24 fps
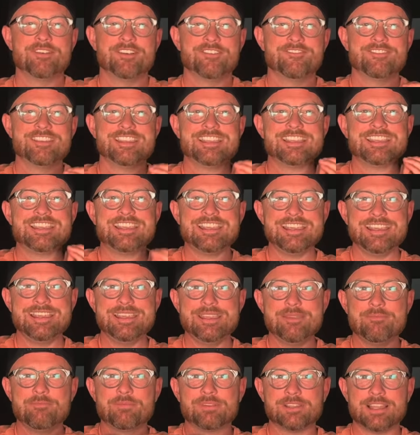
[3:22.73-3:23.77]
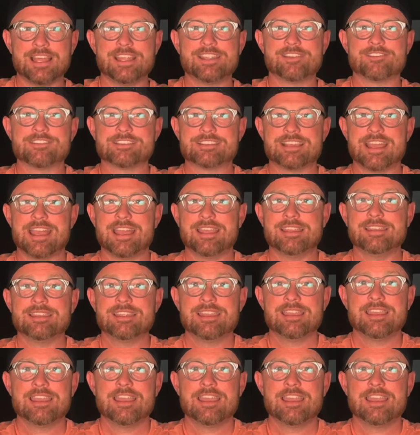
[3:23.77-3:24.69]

of the key players then